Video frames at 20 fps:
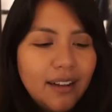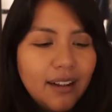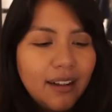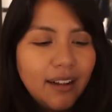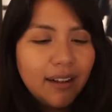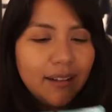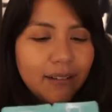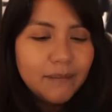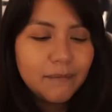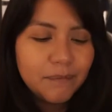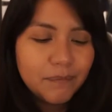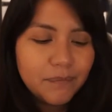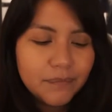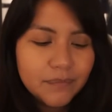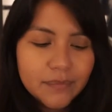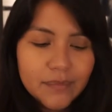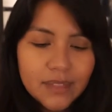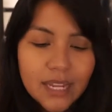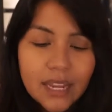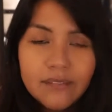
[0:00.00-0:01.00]
Um,
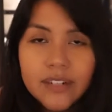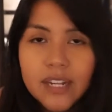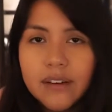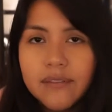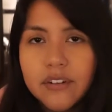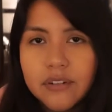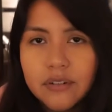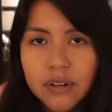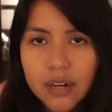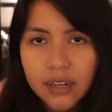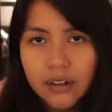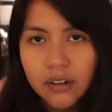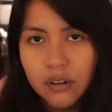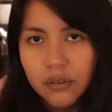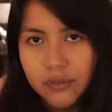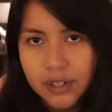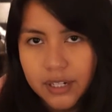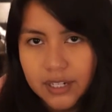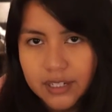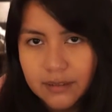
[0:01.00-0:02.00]
I've never tried
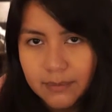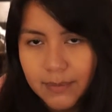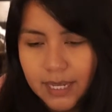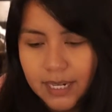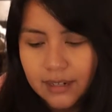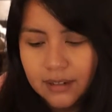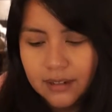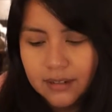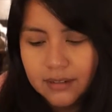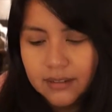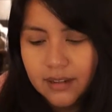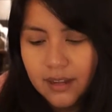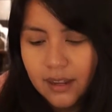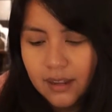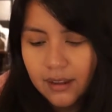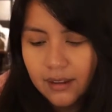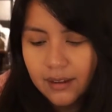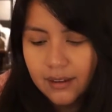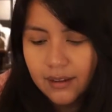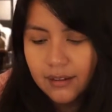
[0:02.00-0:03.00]
Ofra Cosmetics.
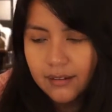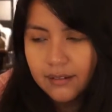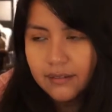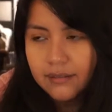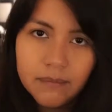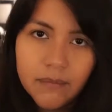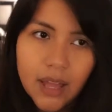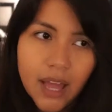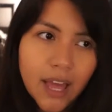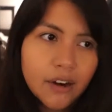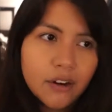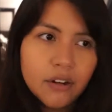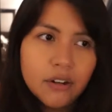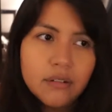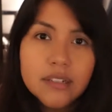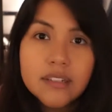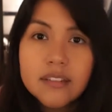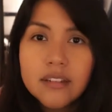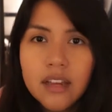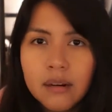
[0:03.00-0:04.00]
I I don't know.
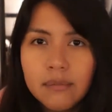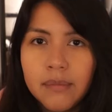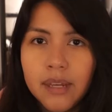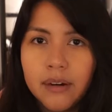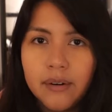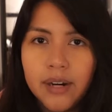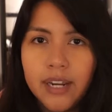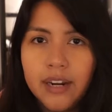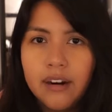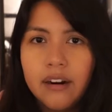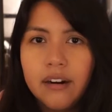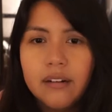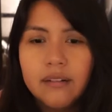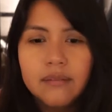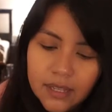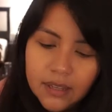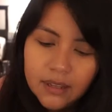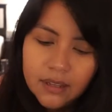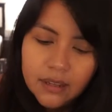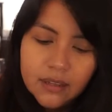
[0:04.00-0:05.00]
It's not in my radar.
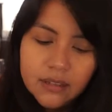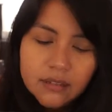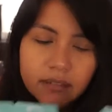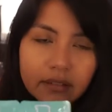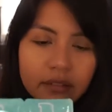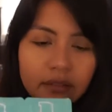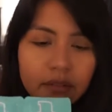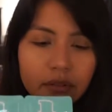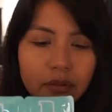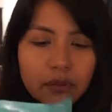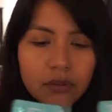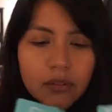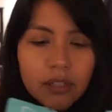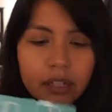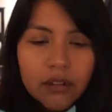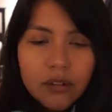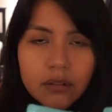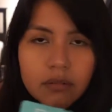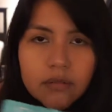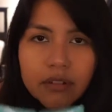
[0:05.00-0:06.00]
This is cool. I
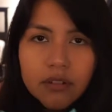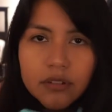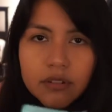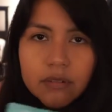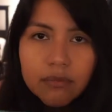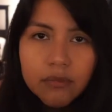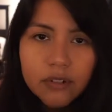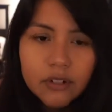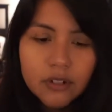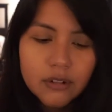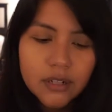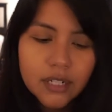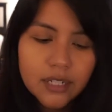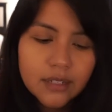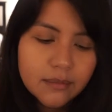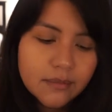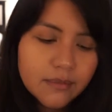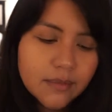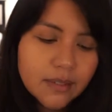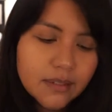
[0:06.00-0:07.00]
could always use some more
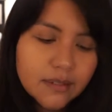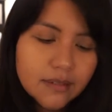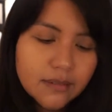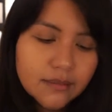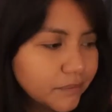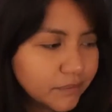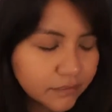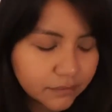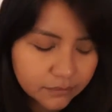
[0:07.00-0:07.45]
creams.